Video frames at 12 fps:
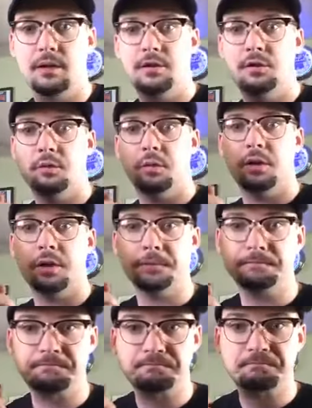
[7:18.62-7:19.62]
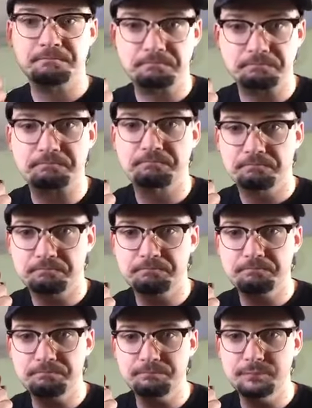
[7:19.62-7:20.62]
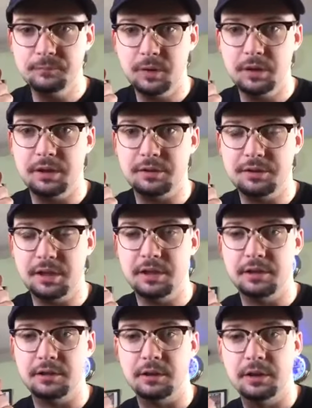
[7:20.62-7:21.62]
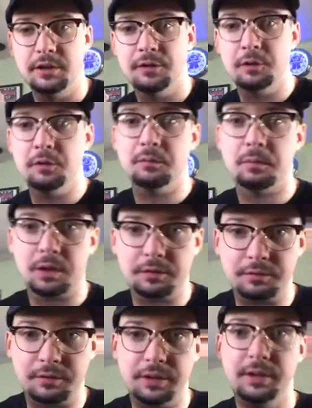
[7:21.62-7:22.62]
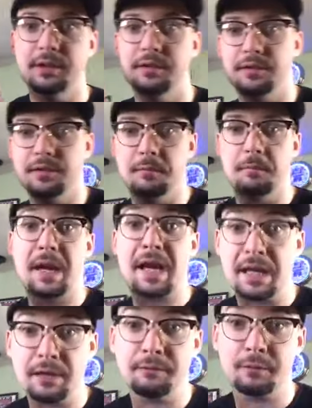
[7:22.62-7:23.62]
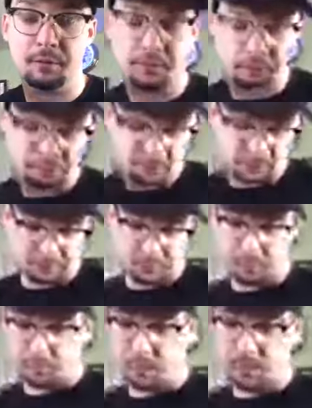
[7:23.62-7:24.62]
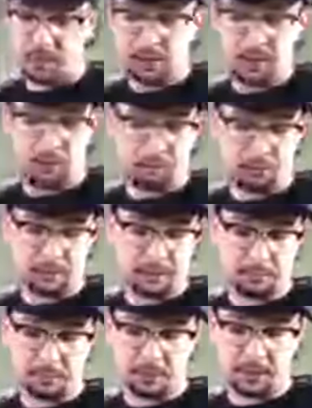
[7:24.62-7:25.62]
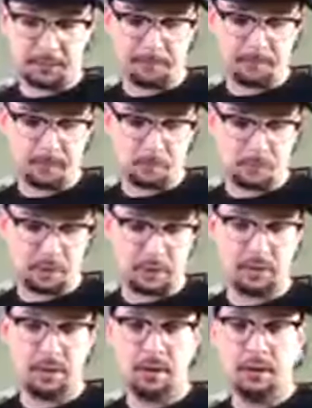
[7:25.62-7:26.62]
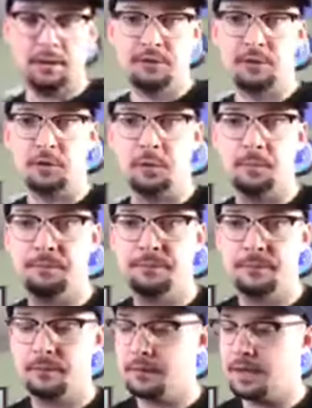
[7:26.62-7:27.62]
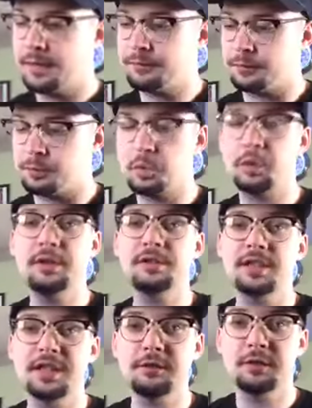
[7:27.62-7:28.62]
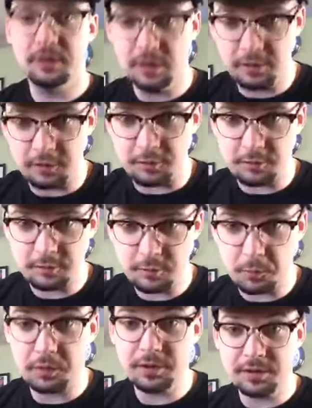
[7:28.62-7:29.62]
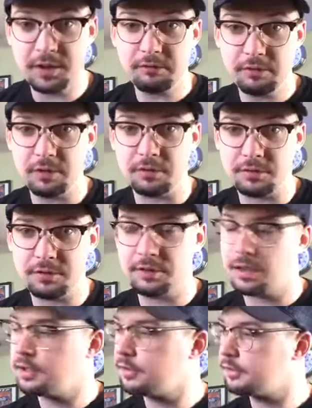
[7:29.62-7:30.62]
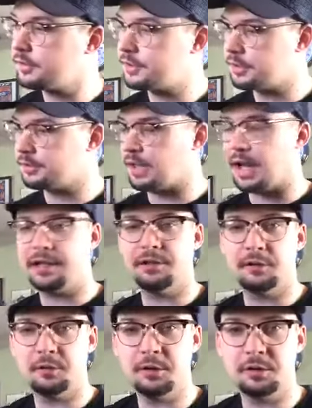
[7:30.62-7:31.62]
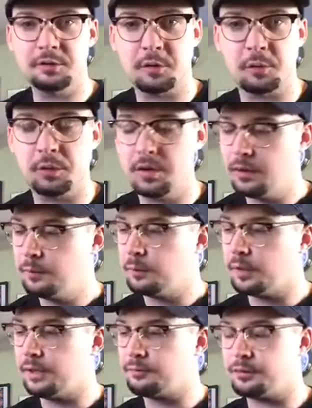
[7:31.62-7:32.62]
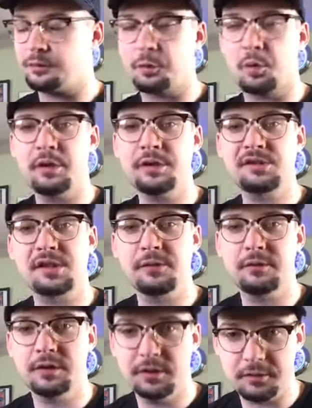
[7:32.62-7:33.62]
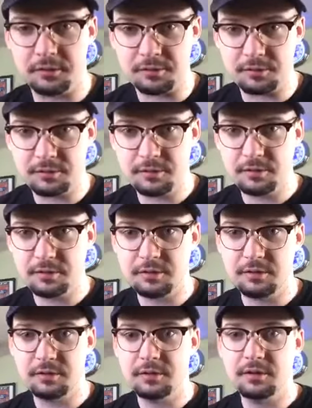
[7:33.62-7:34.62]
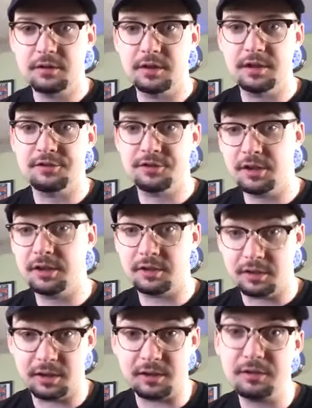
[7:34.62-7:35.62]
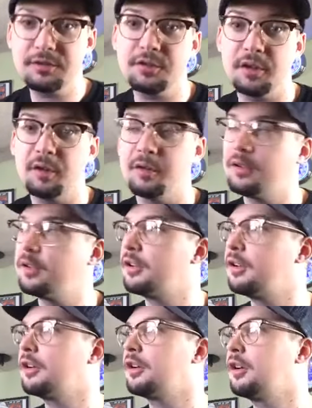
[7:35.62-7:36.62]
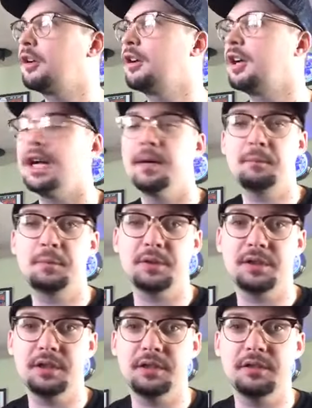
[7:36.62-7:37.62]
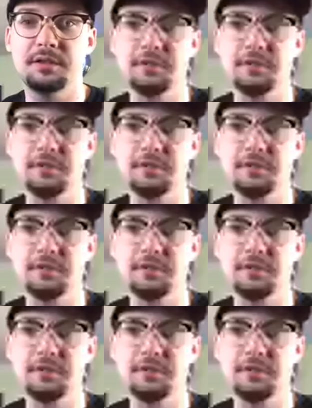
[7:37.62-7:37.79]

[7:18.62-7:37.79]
you need to send it to Lynn Dudenbostel. He is the man for all this stuff. So he really helped it out a whole lot. So after 27 years, this thing's 92 years old, but after 27 years, it's singing again. So I'm pretty